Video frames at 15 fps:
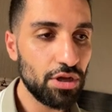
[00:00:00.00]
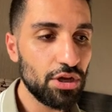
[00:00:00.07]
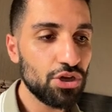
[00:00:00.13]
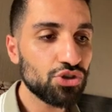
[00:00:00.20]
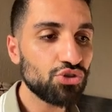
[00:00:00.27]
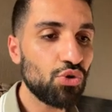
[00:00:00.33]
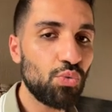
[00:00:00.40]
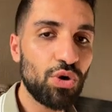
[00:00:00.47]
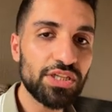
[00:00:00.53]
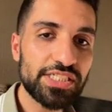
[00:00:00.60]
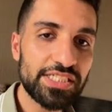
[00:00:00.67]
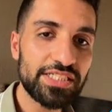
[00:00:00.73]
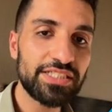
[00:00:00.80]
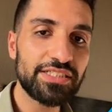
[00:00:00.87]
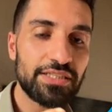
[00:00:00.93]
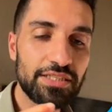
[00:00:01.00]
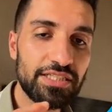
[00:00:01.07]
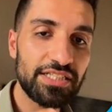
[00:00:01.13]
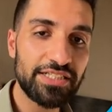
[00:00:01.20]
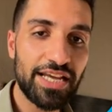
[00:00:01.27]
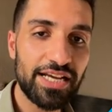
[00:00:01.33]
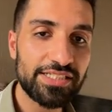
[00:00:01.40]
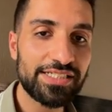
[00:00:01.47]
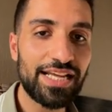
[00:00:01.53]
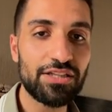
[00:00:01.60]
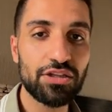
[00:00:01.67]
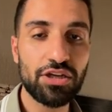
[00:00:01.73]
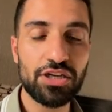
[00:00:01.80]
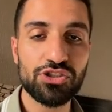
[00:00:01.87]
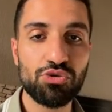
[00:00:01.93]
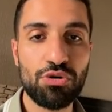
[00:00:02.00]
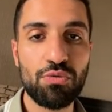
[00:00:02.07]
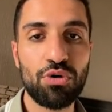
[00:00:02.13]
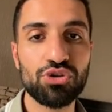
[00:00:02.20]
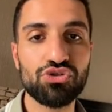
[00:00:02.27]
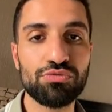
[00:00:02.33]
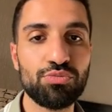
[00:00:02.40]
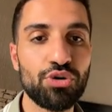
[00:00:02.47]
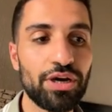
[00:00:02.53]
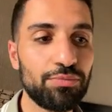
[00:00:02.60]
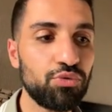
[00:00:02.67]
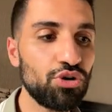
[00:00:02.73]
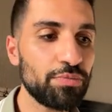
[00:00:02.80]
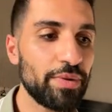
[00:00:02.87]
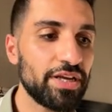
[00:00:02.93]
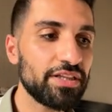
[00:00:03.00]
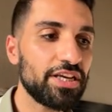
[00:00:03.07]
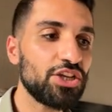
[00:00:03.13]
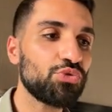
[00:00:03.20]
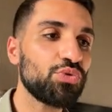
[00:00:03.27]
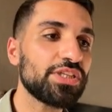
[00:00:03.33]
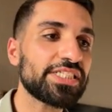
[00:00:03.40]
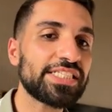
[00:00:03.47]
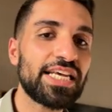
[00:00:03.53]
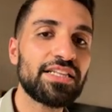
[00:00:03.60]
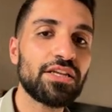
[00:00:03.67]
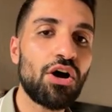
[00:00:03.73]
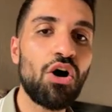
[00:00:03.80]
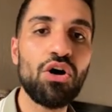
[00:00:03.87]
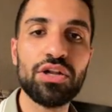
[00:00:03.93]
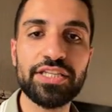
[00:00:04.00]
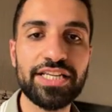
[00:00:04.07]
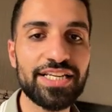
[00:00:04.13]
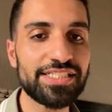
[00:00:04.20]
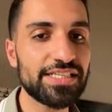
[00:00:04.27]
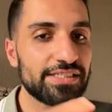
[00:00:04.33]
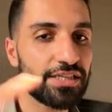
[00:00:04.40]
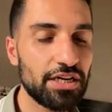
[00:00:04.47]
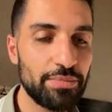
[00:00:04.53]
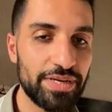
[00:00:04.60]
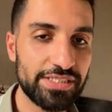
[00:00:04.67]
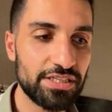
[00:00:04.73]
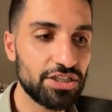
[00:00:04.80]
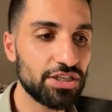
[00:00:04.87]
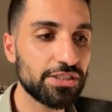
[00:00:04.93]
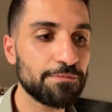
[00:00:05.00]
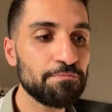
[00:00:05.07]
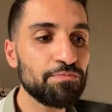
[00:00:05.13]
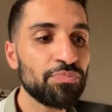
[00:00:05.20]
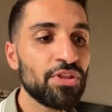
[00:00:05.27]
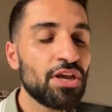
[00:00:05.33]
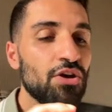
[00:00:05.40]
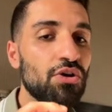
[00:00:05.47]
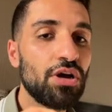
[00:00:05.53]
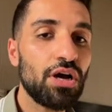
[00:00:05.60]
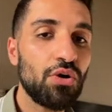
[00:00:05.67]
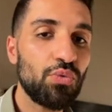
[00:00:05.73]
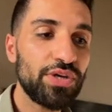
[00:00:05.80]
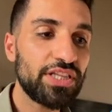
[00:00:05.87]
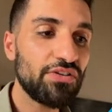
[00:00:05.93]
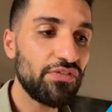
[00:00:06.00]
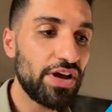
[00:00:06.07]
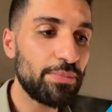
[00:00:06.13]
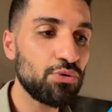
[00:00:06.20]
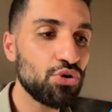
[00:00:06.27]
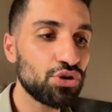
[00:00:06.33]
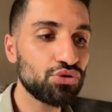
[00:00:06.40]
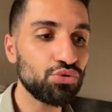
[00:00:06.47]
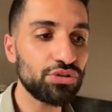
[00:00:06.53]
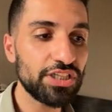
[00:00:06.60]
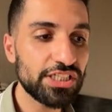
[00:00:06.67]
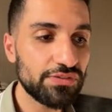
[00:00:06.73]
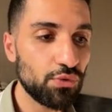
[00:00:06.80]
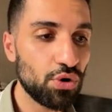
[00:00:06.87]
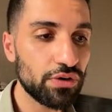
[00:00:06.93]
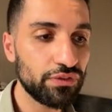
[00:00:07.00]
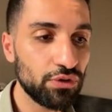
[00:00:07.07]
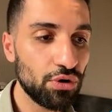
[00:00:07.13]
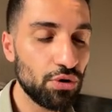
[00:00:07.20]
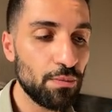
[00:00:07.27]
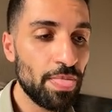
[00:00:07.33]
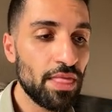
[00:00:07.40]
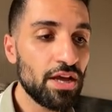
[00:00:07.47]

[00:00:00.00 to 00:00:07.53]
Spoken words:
So once it detects that customer wants to book appointment, it will send all the necessary messages with the webhook to this workflow.